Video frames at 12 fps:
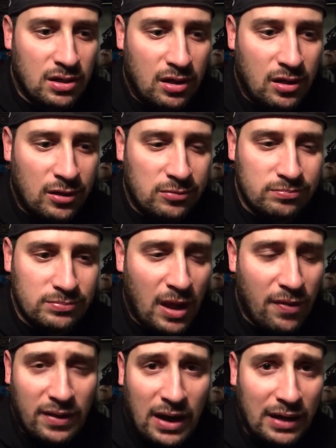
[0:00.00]

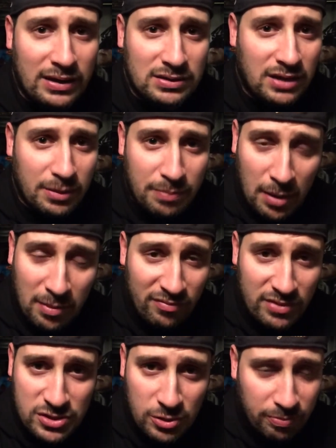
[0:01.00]
Not that I didn't like Batman
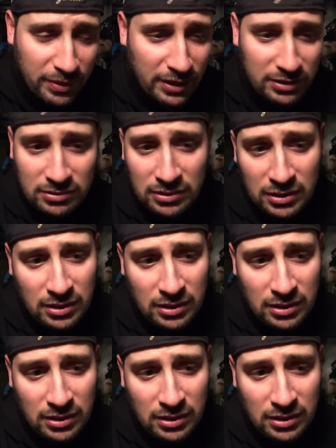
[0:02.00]
v Superman.